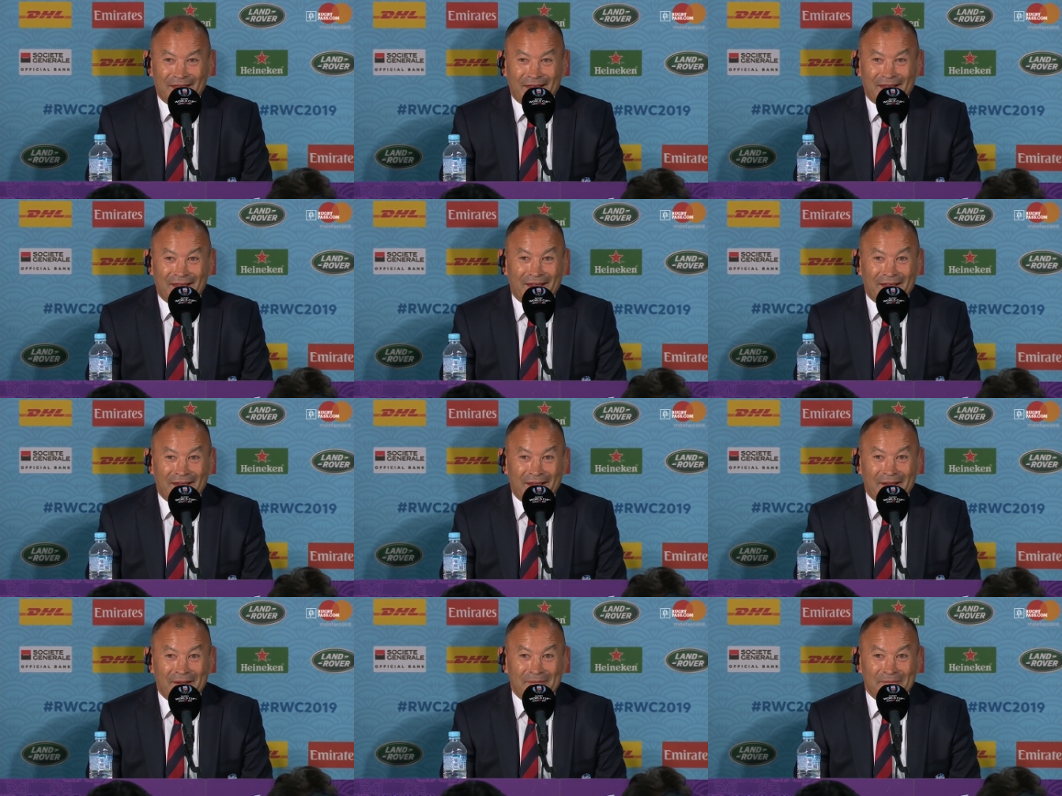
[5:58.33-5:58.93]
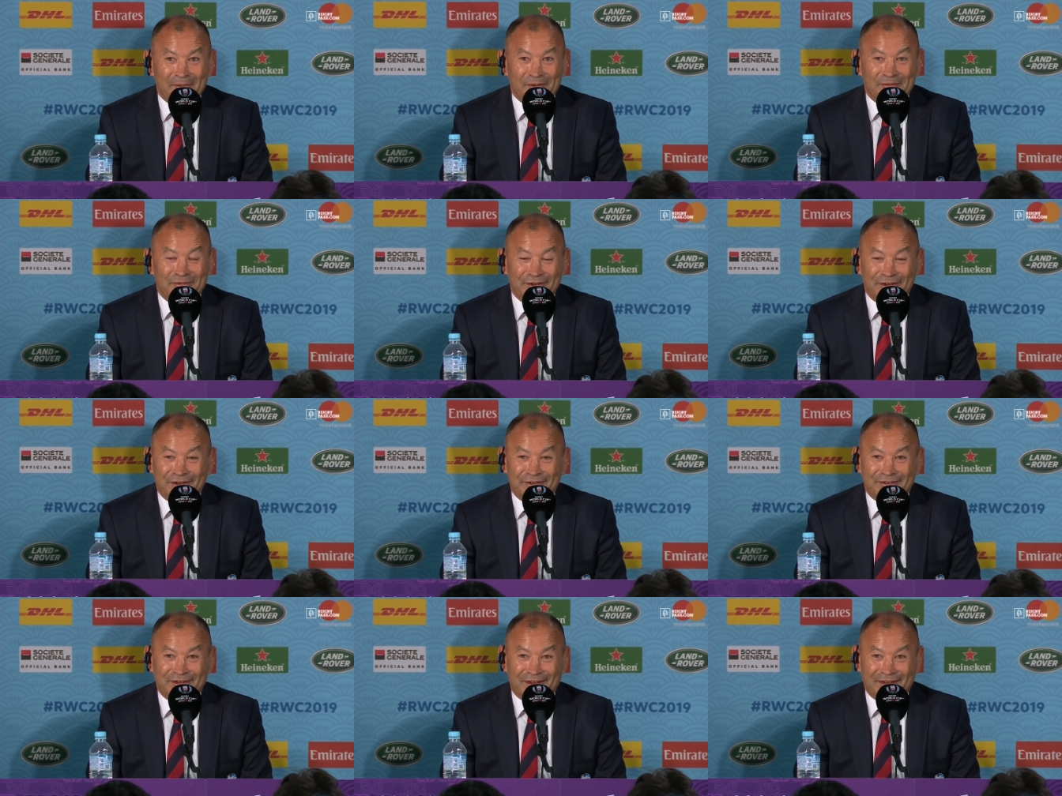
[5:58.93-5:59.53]
Um, we
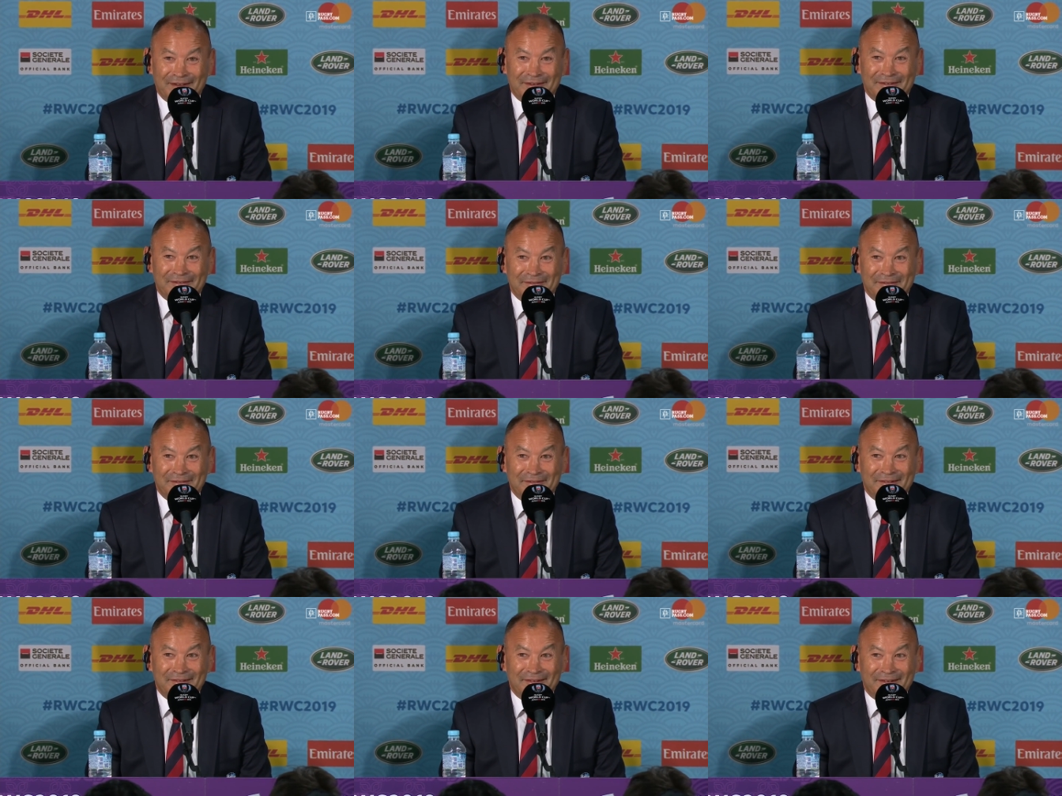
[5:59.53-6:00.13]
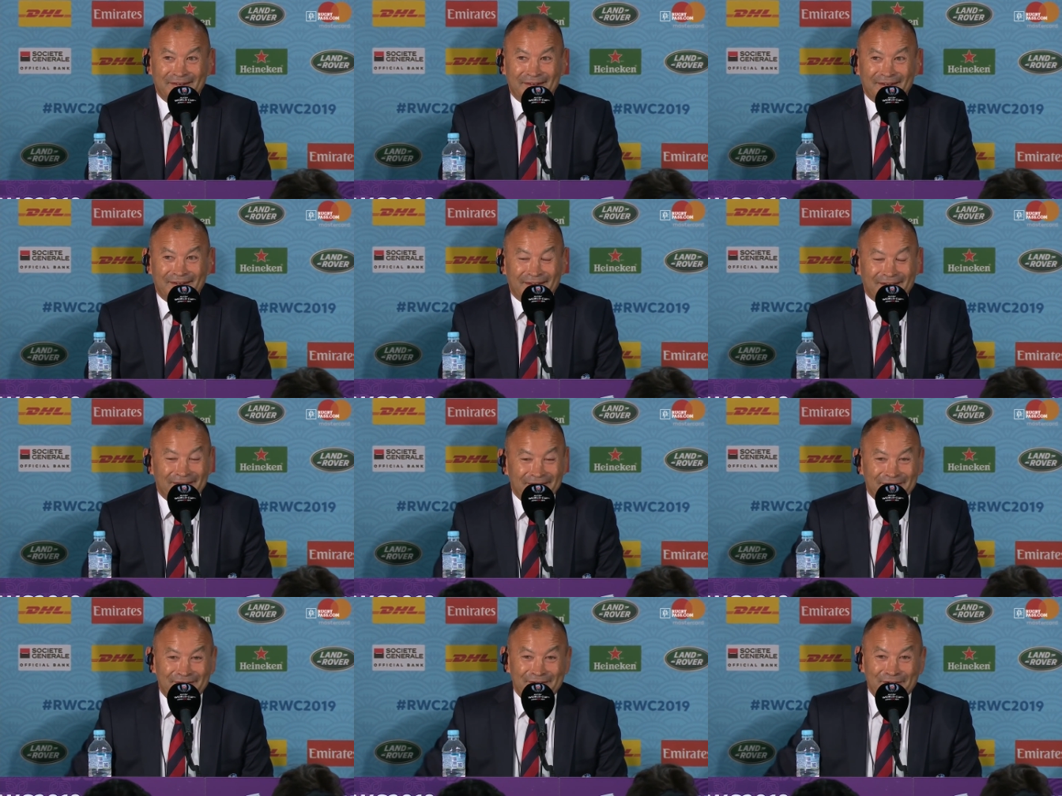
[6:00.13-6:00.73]
finished second,
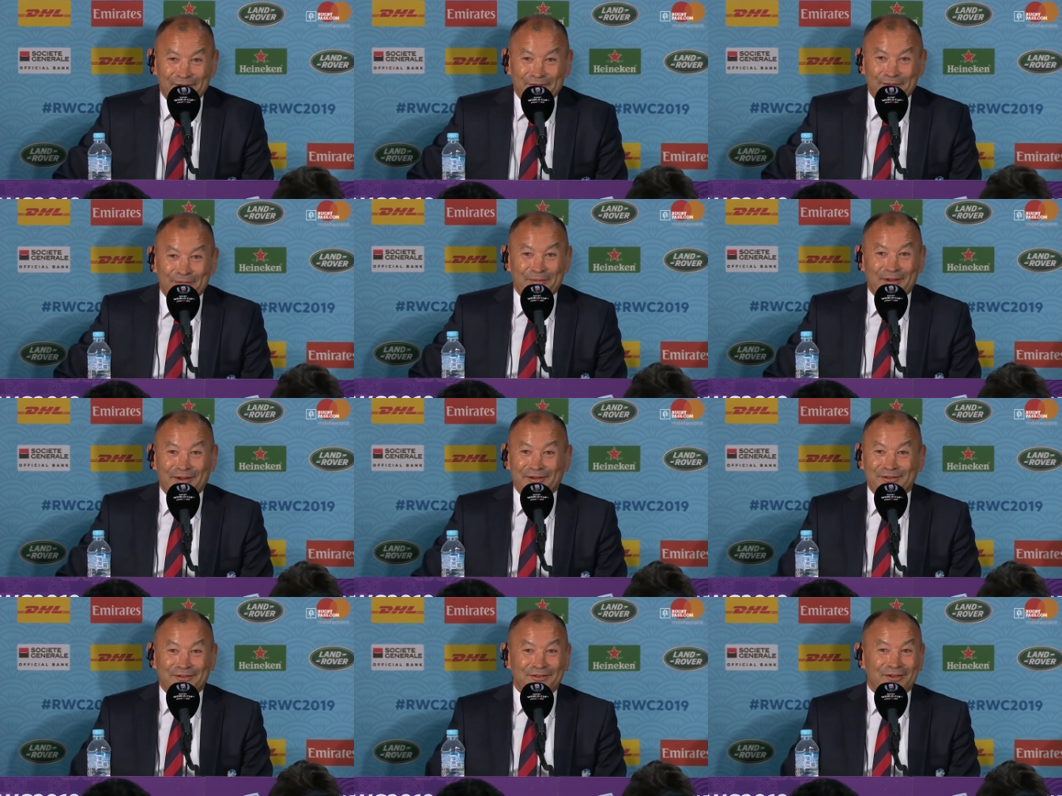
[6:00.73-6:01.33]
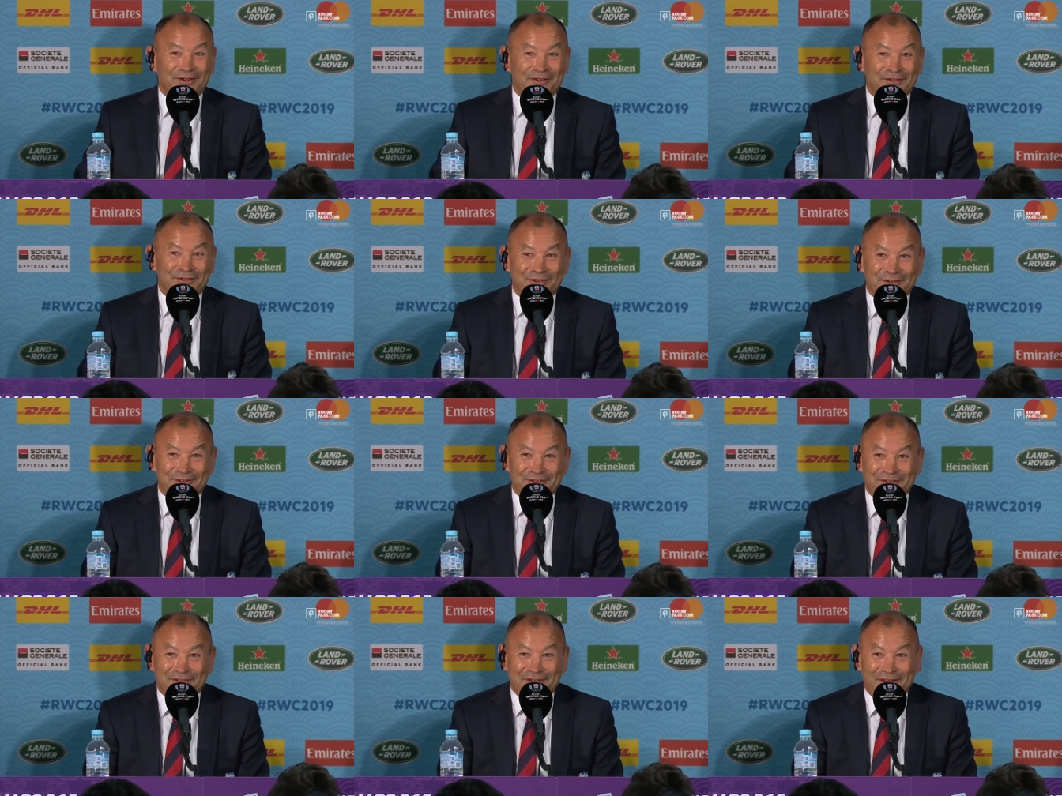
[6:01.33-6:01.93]
and the silver medal is not as
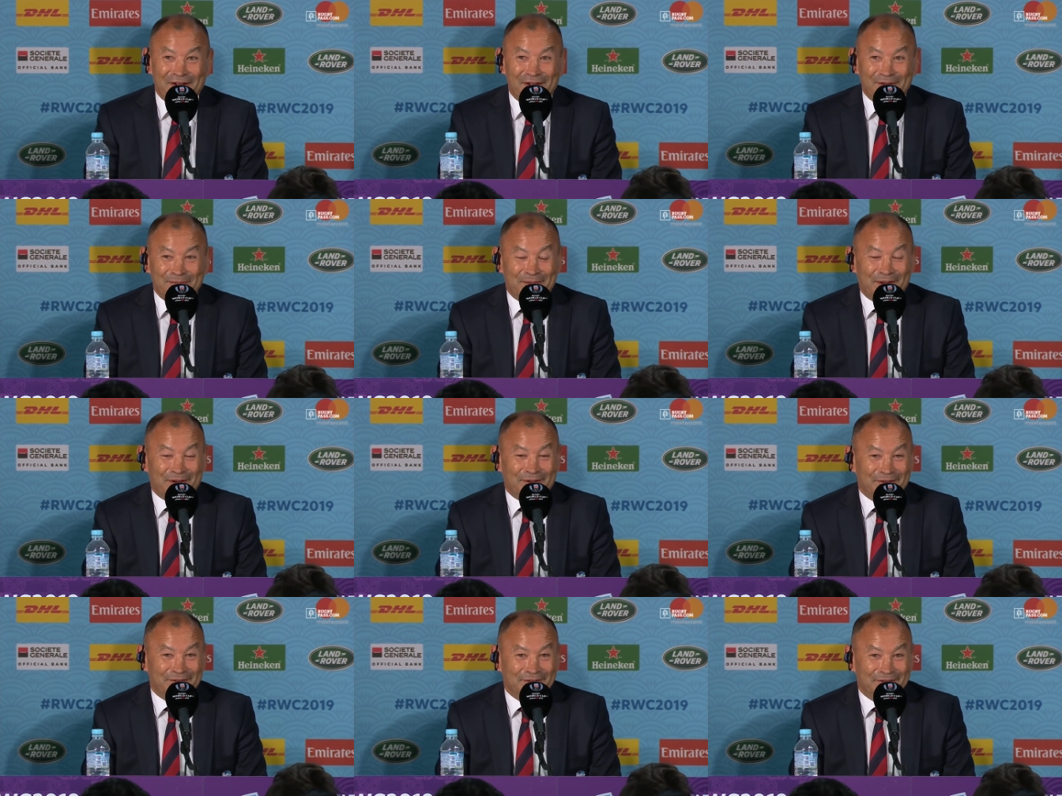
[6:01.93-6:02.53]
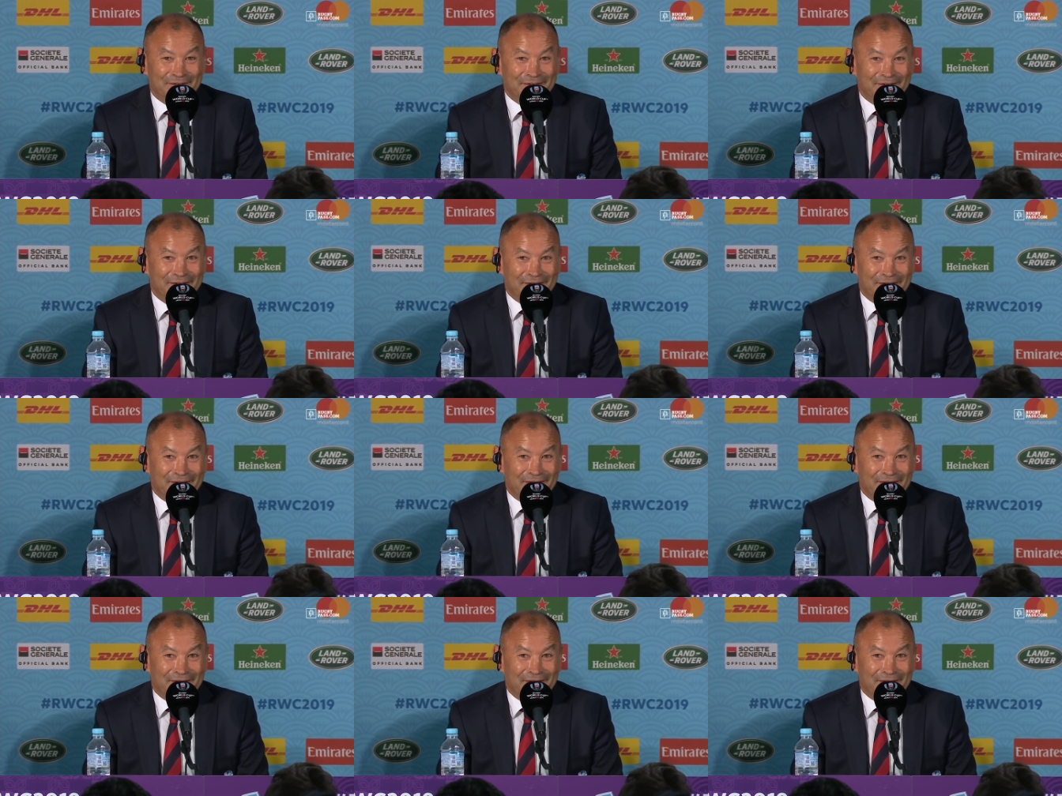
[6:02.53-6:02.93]
good as the gold medal,